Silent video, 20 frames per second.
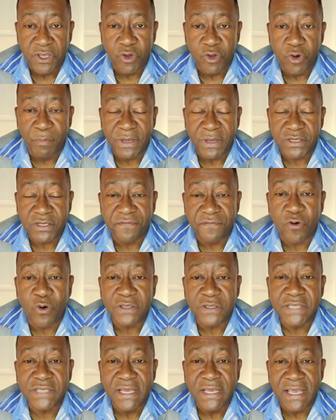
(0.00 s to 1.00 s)
but of
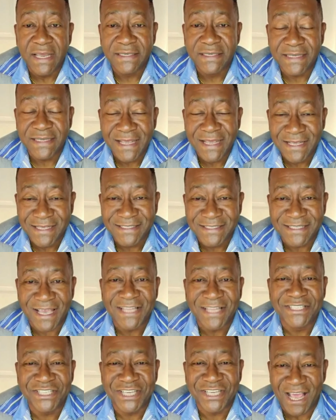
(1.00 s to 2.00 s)
course, it is a
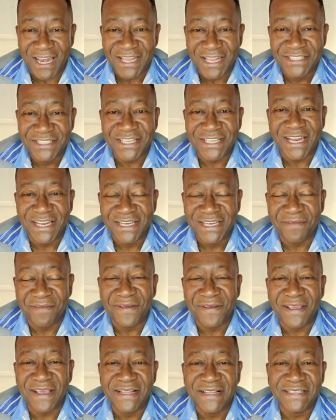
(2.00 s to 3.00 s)
challenging and
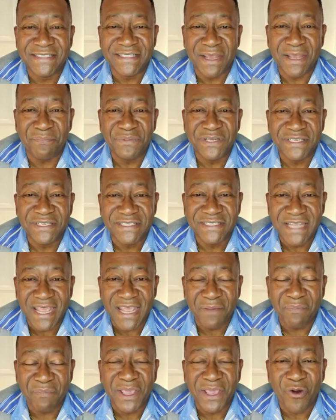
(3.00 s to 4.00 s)
difficult step to take
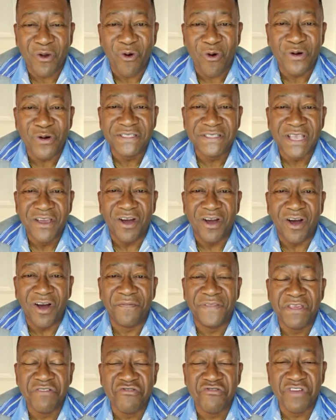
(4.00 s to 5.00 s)
because of
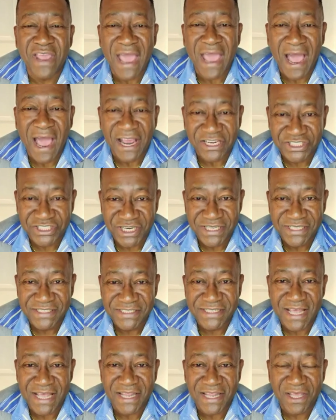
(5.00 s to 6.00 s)
the reactions
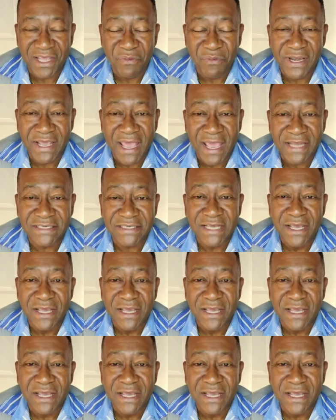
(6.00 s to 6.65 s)
that they will get.